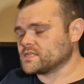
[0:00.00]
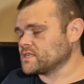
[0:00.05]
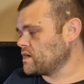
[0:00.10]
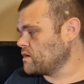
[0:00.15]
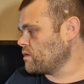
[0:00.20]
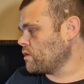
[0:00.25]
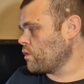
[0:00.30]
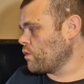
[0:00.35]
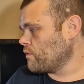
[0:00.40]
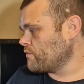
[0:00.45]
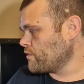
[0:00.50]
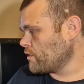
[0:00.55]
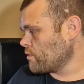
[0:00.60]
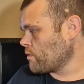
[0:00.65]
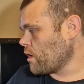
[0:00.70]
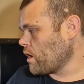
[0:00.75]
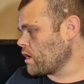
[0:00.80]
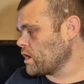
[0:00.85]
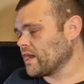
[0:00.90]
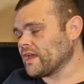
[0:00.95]
Now,
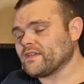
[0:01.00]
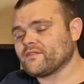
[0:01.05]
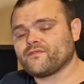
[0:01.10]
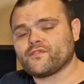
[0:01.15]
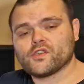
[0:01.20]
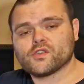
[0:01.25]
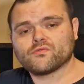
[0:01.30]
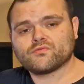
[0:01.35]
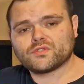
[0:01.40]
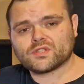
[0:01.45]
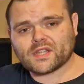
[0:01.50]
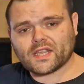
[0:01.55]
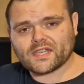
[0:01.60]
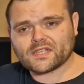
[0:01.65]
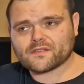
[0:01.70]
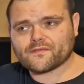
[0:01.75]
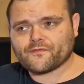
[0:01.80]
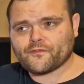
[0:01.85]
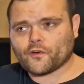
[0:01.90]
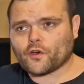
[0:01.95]
overall, I've used
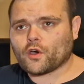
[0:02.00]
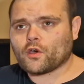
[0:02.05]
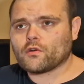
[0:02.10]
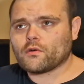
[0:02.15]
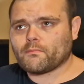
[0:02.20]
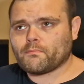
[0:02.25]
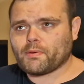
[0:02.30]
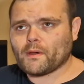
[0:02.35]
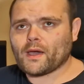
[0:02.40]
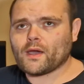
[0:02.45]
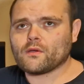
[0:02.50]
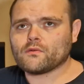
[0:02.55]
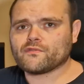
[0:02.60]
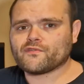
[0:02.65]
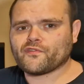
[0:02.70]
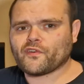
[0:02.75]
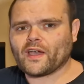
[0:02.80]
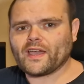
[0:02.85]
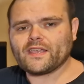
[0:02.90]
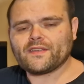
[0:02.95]
this for about
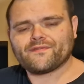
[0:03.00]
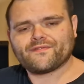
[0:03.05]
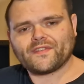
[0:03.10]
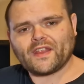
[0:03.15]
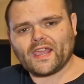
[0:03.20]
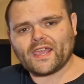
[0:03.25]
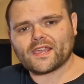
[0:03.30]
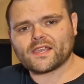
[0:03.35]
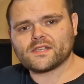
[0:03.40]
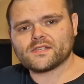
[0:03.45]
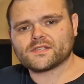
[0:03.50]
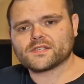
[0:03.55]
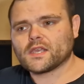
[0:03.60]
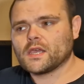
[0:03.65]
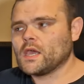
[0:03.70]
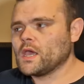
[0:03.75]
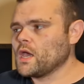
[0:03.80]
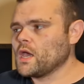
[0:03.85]
five days.